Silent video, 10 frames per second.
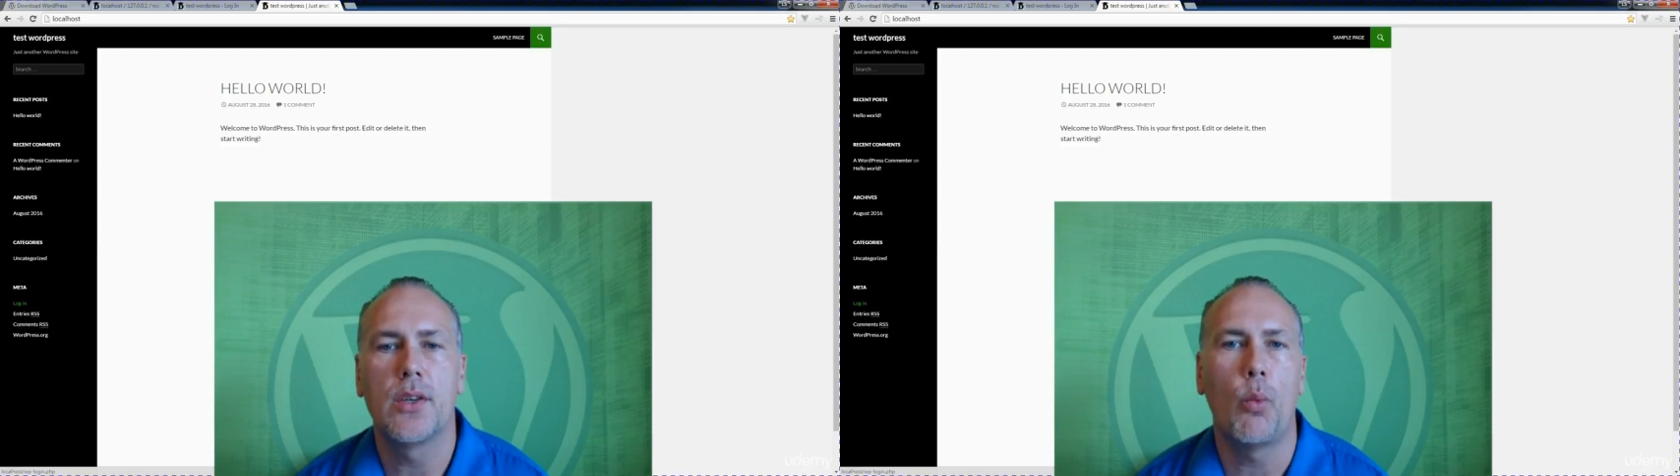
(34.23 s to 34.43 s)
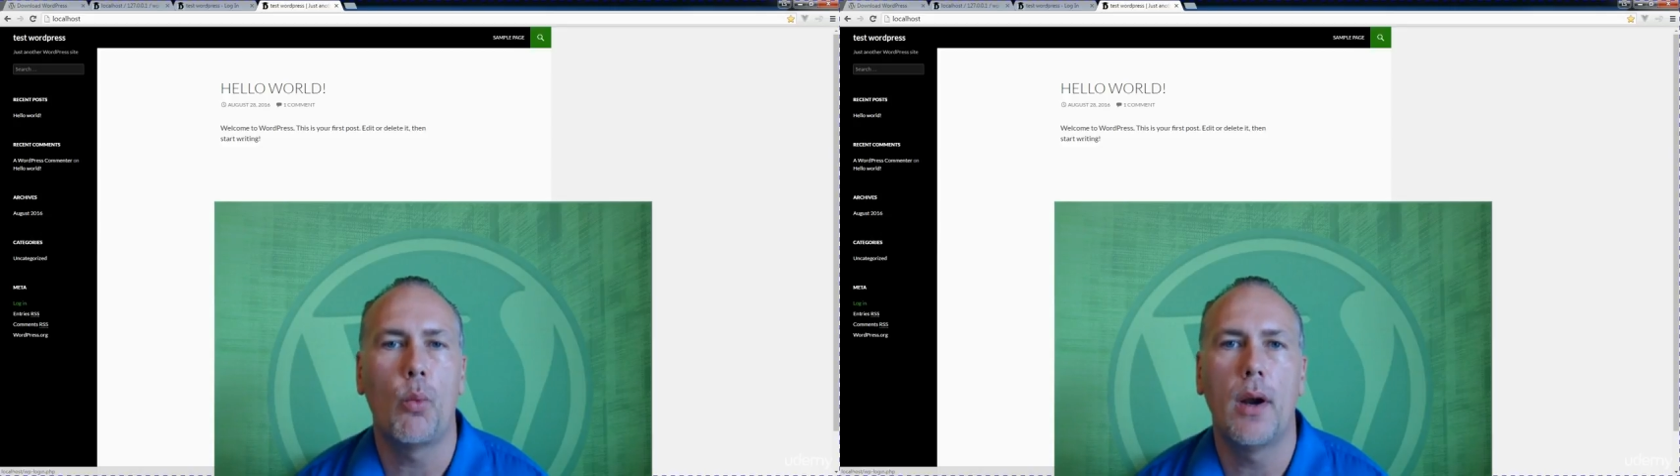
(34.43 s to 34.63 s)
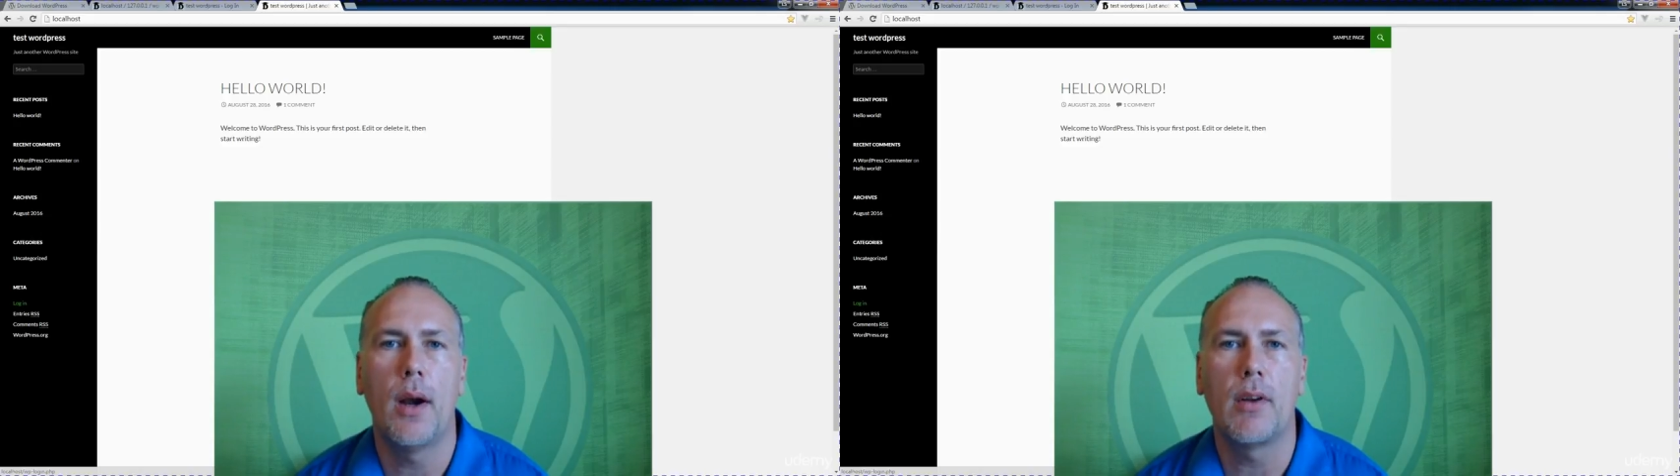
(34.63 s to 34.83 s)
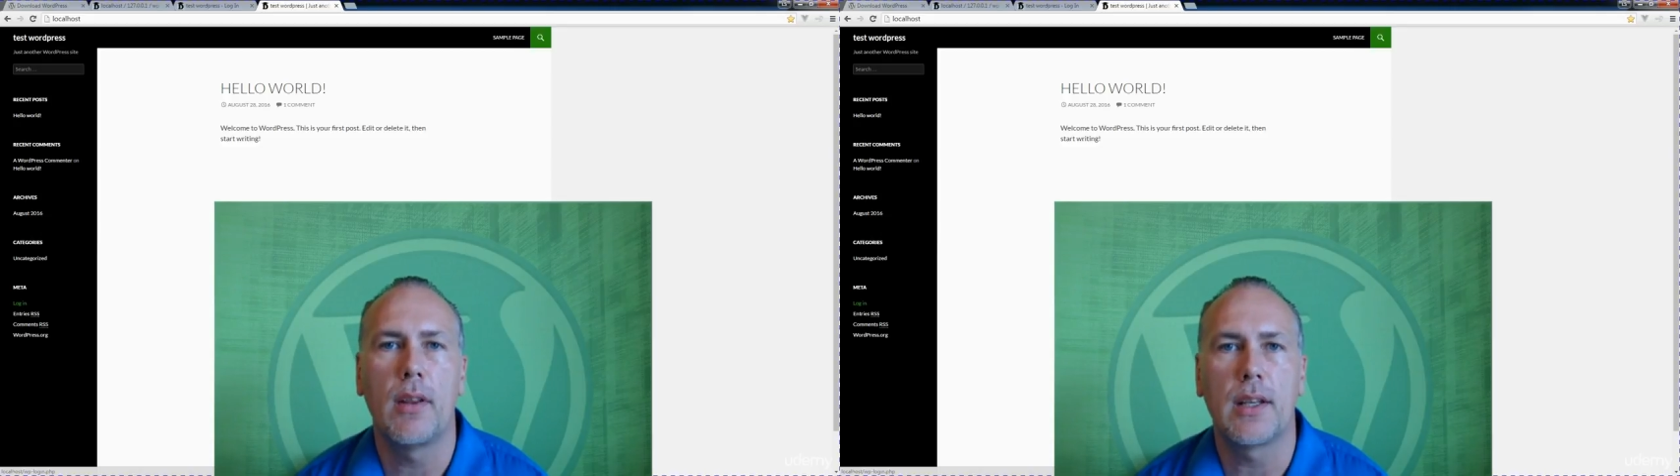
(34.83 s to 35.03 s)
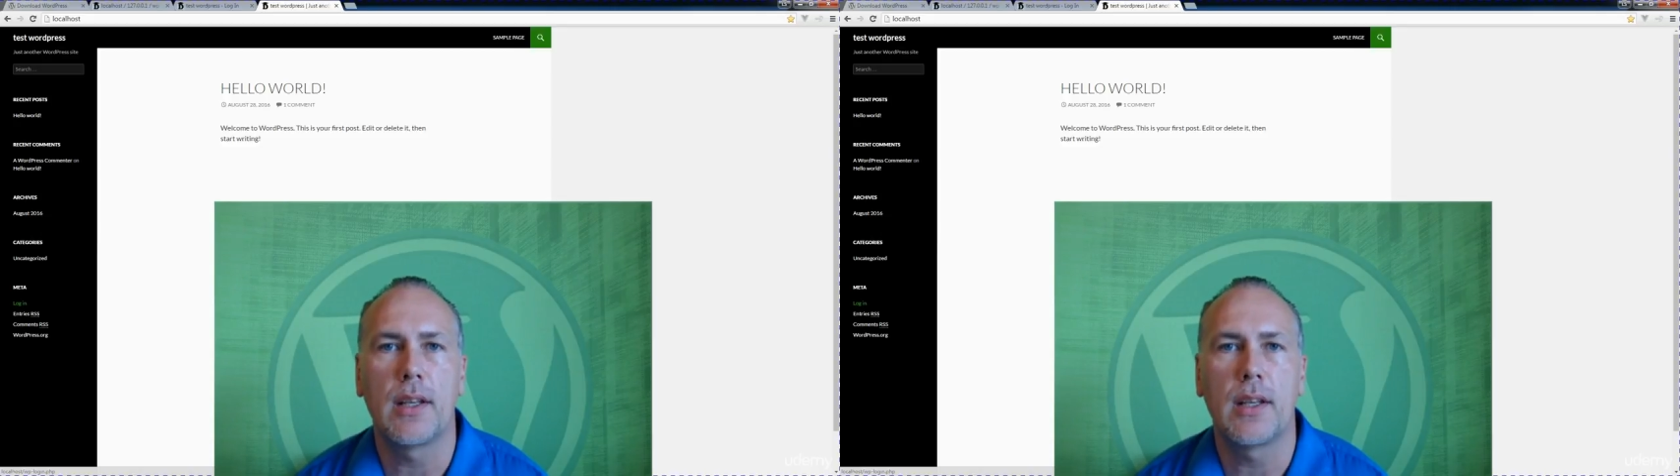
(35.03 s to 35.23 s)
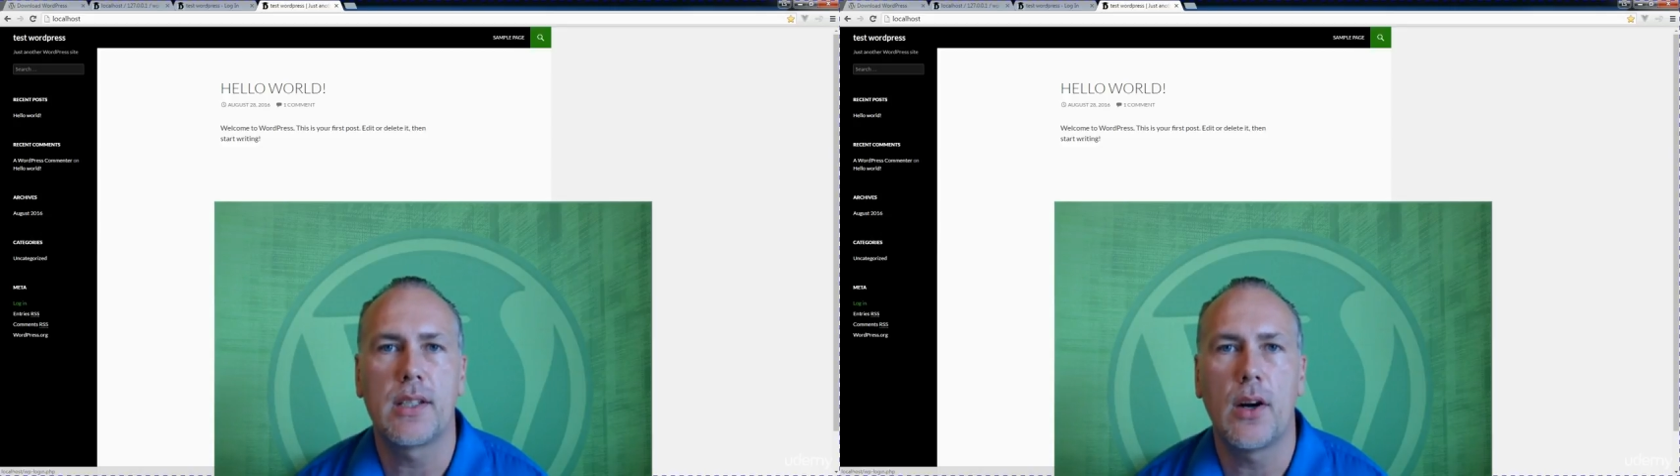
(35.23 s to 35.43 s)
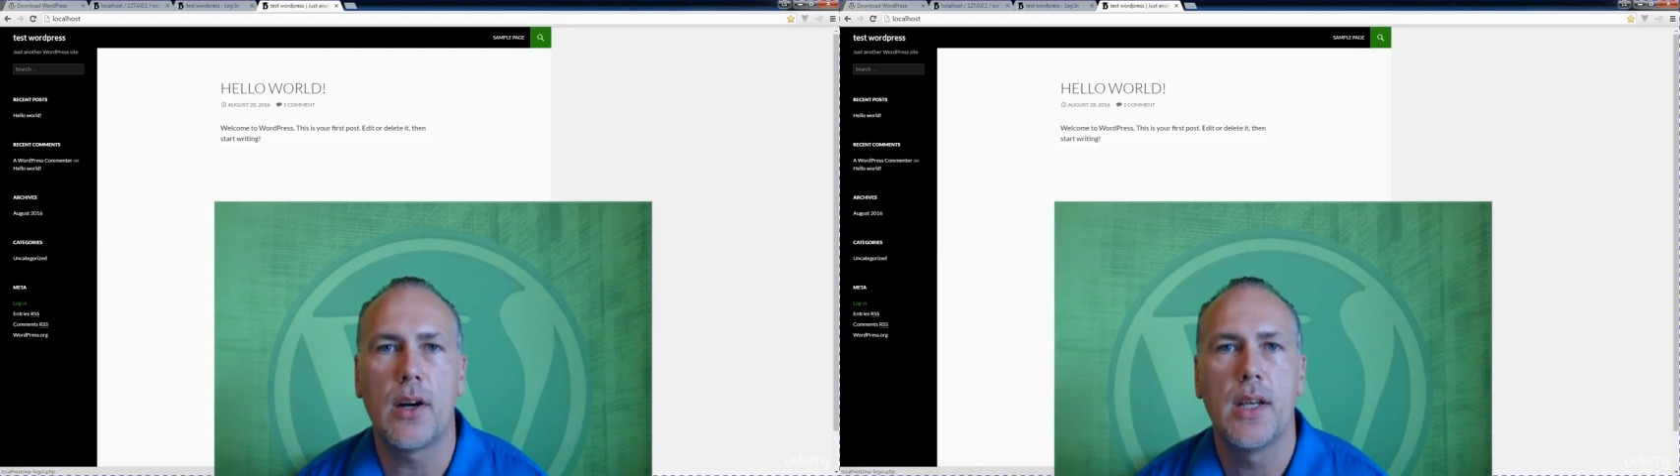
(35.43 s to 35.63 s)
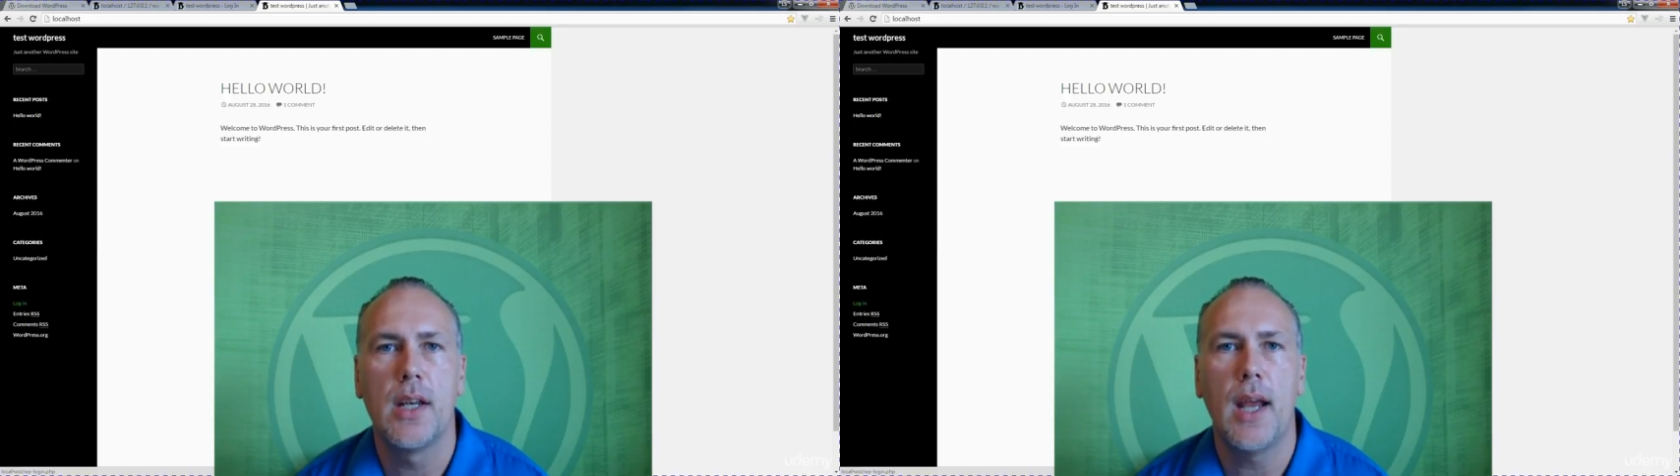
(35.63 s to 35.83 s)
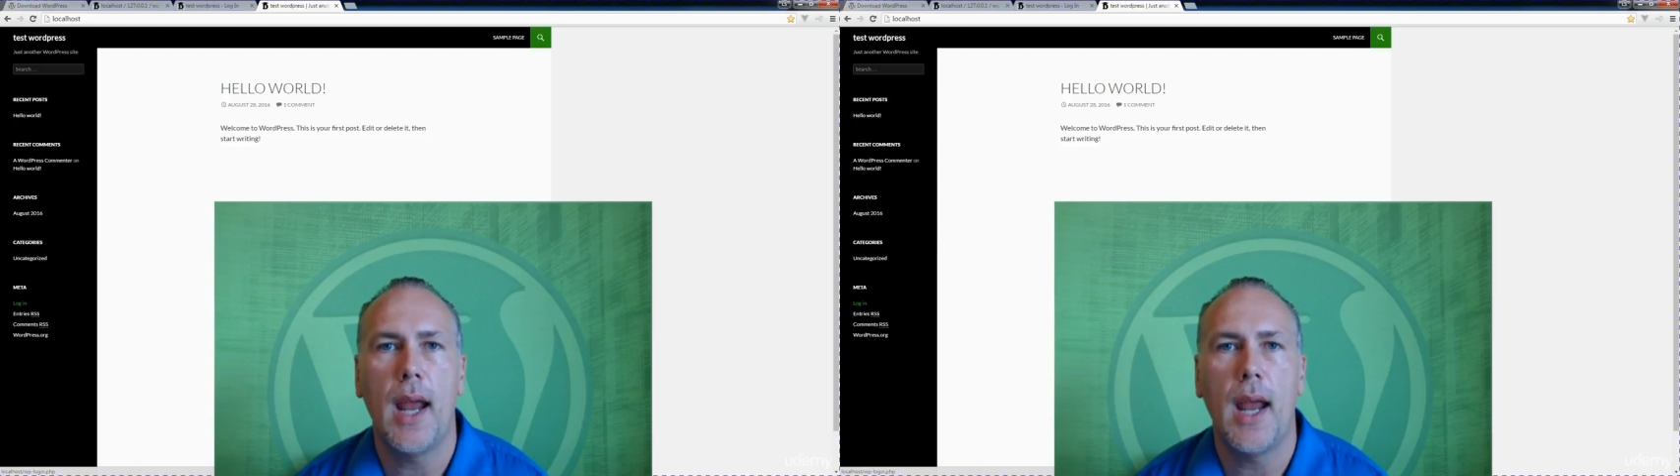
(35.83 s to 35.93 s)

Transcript: where everything starts